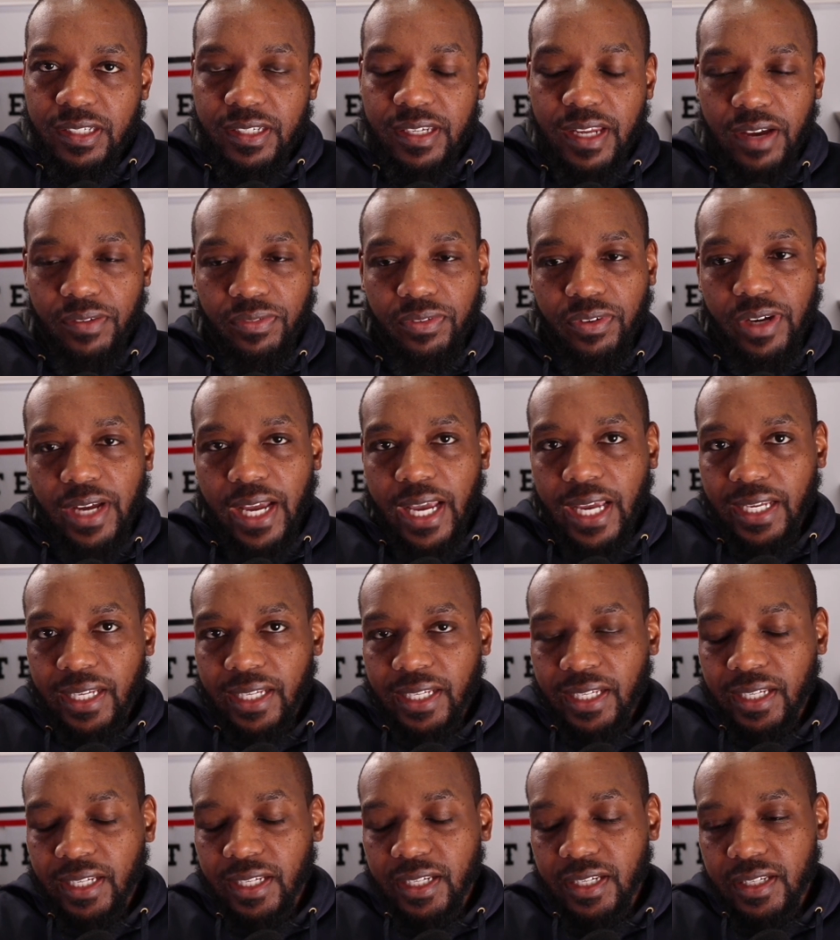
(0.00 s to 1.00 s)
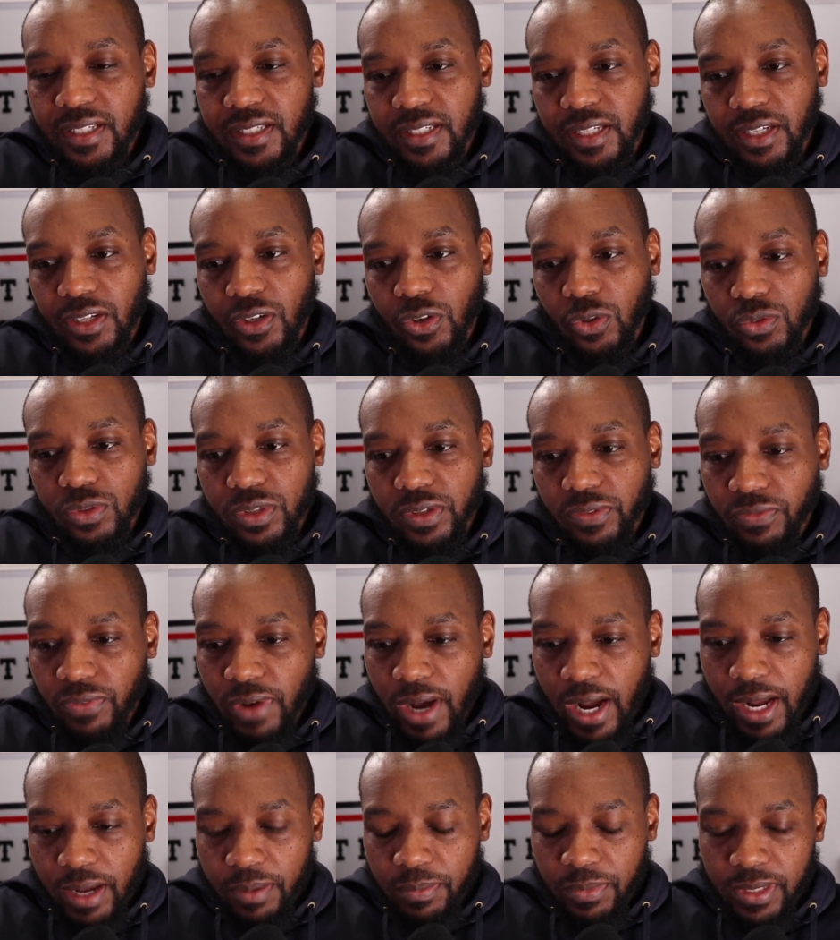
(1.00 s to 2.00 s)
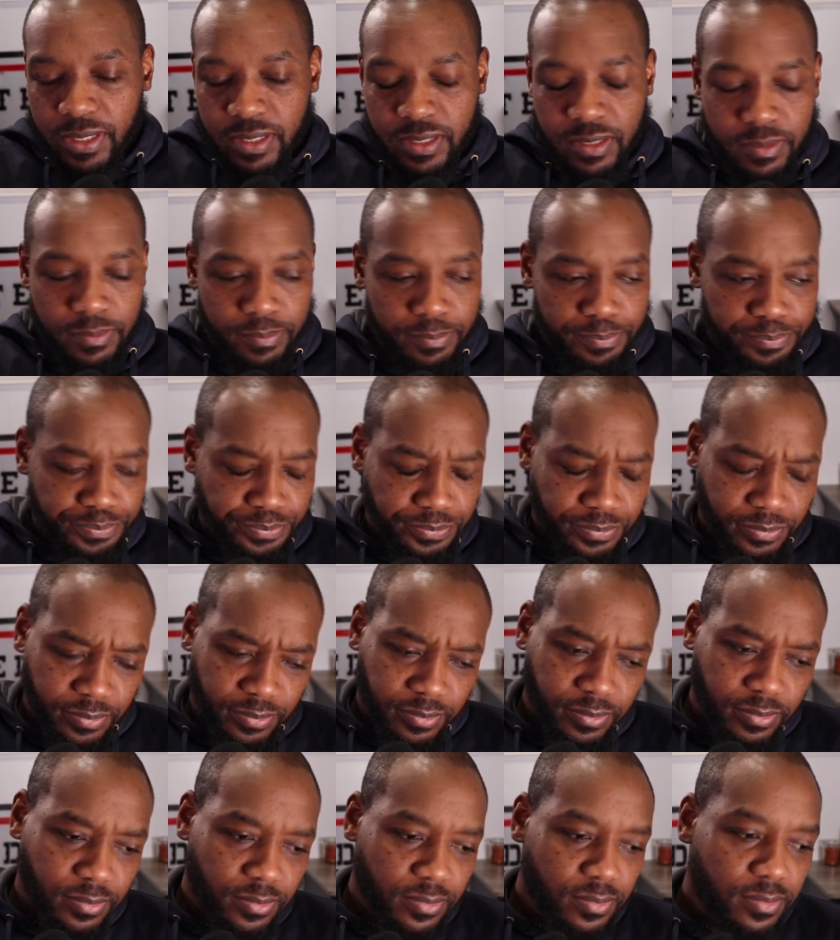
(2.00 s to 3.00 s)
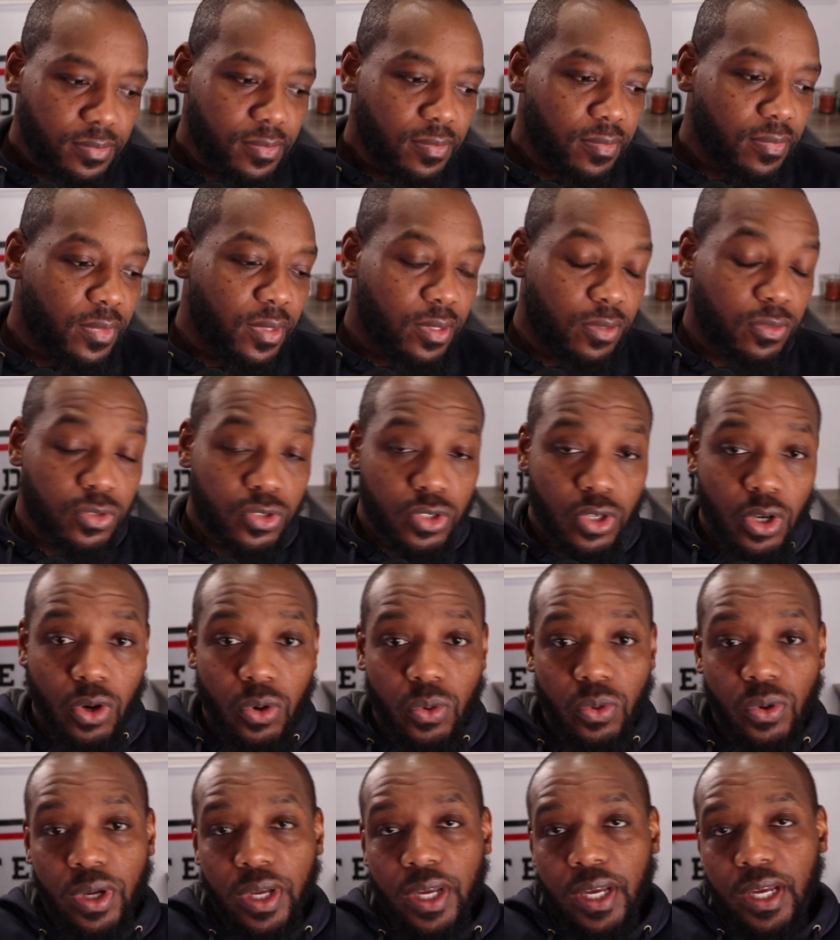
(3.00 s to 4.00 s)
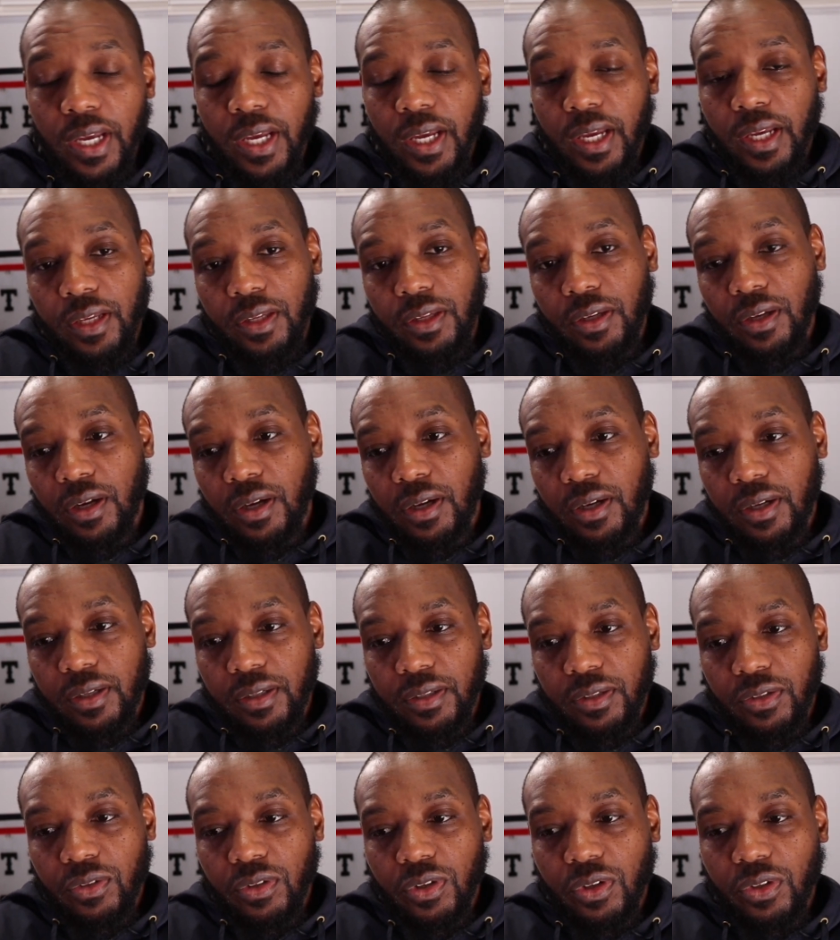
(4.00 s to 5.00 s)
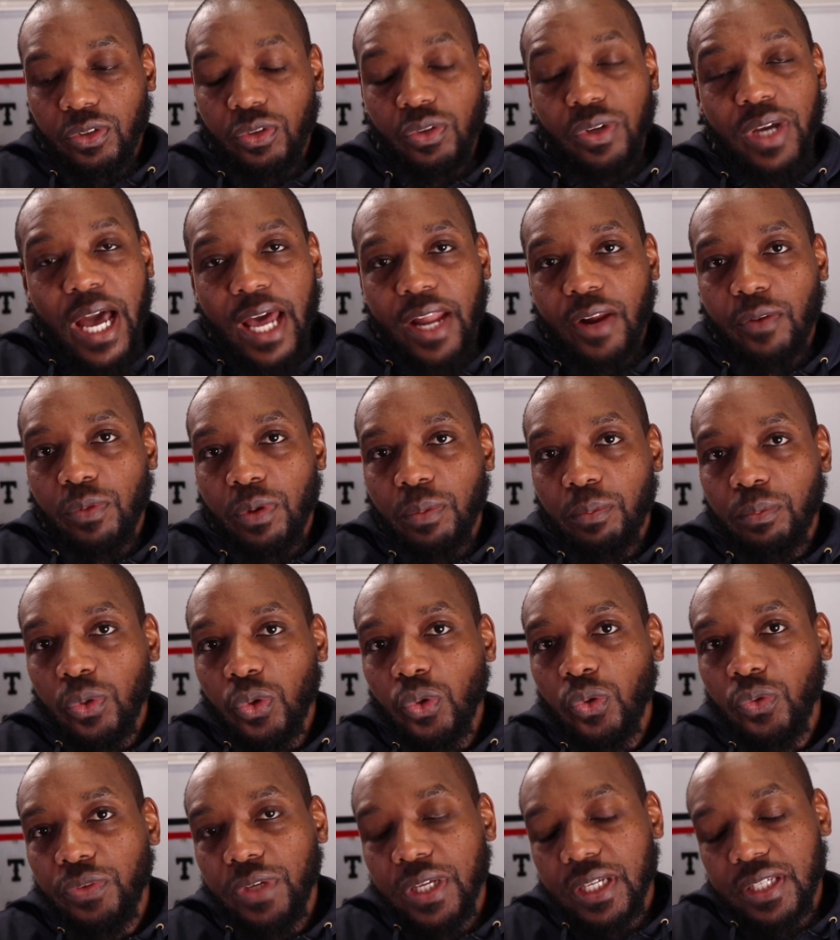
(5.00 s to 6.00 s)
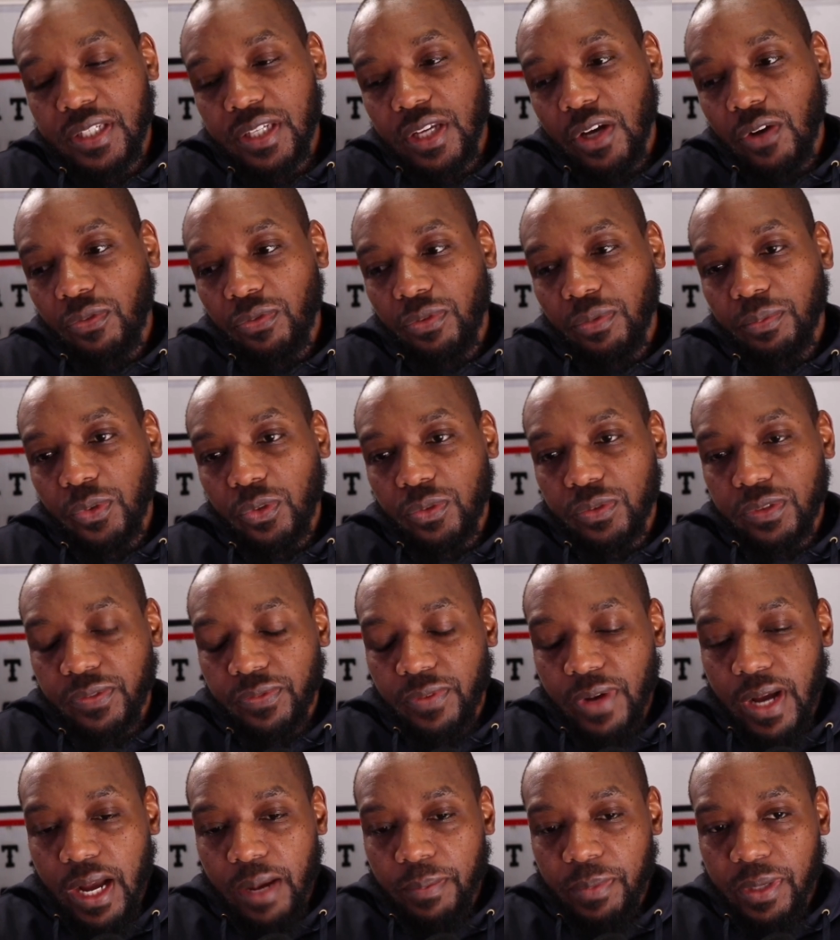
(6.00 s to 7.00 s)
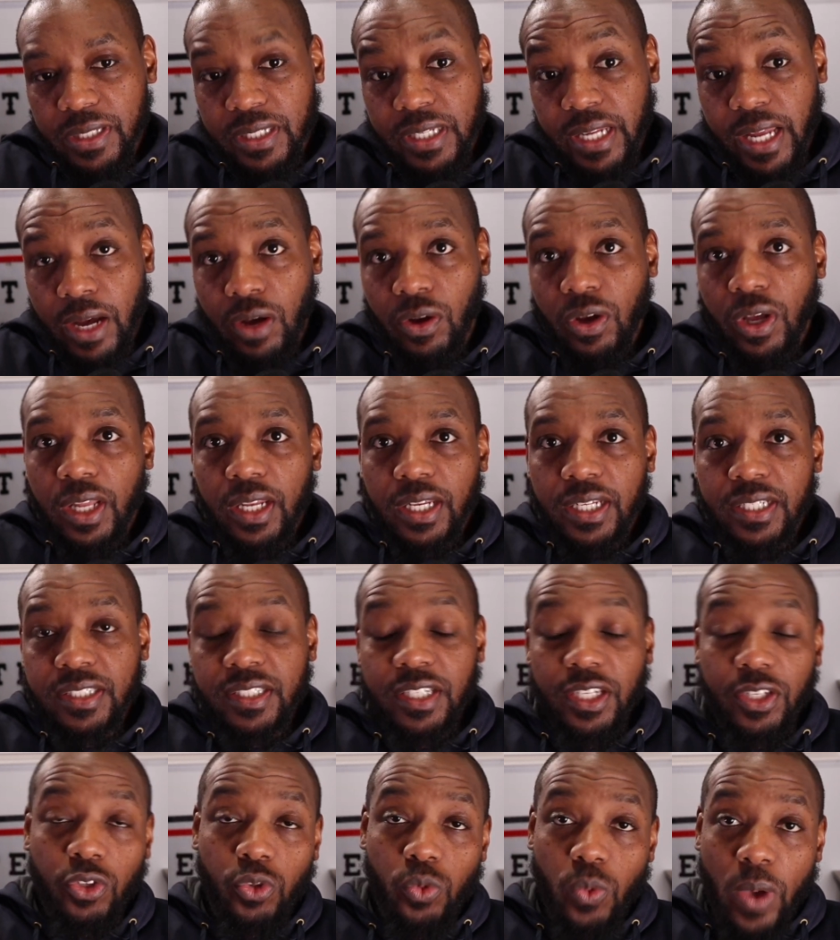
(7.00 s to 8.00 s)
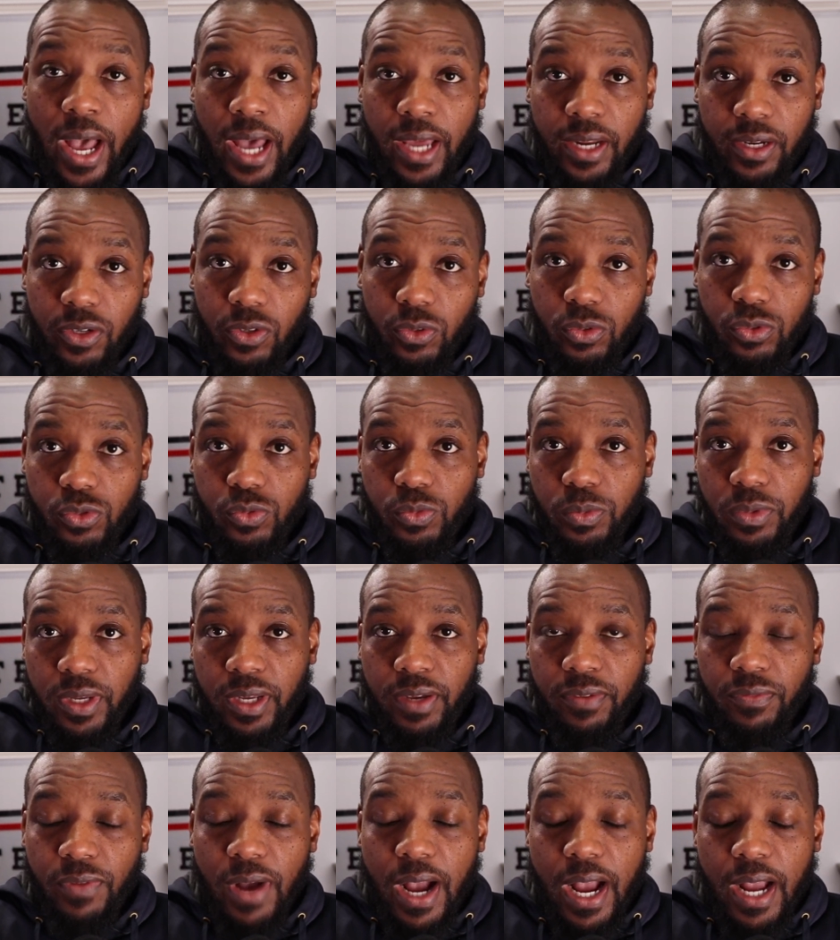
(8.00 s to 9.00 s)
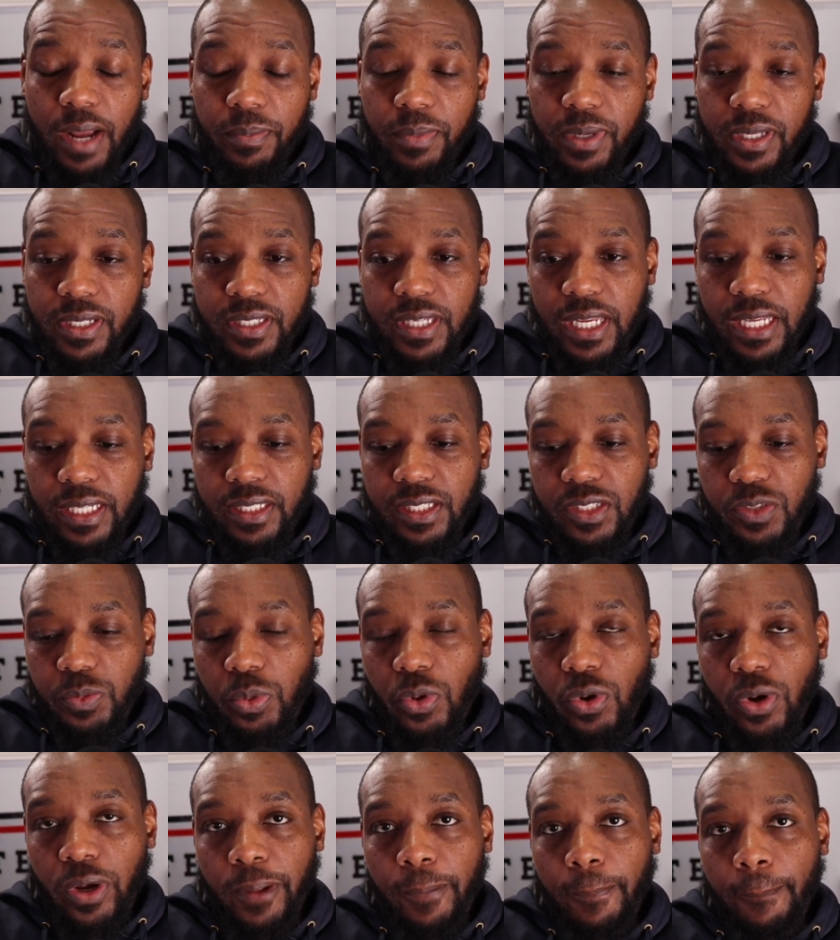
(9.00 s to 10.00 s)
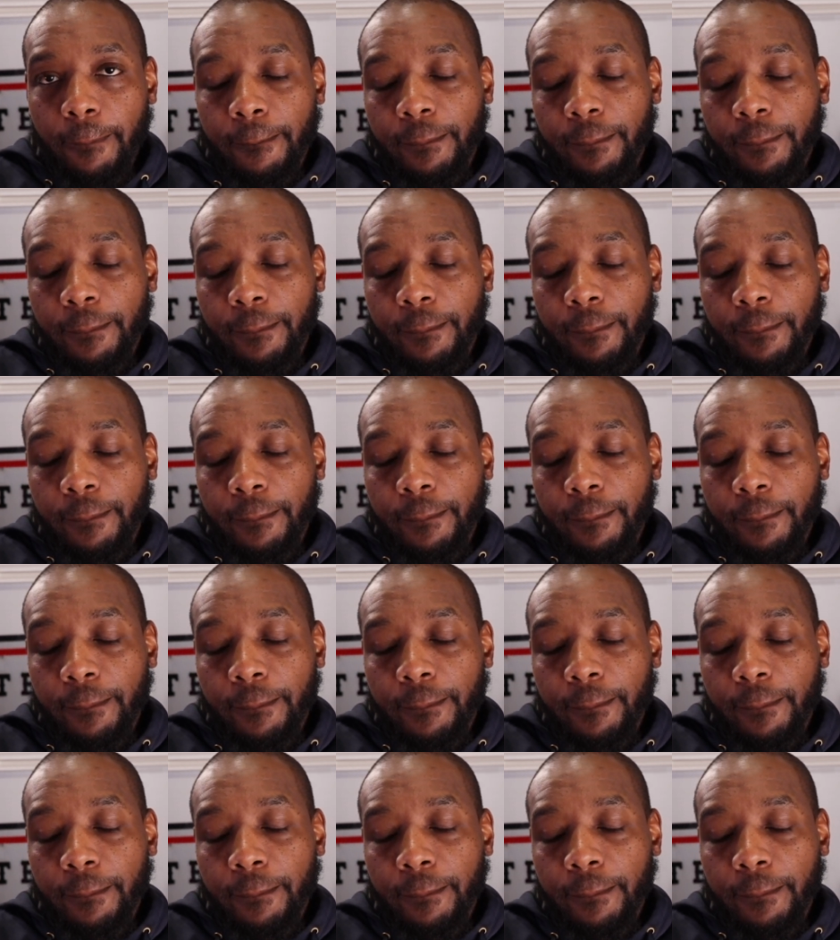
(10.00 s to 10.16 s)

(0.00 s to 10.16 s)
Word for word: never at ease in those environments. So, uh, you know, you got to remove yourself from those environments. Now, let's say you out of those environments at this point.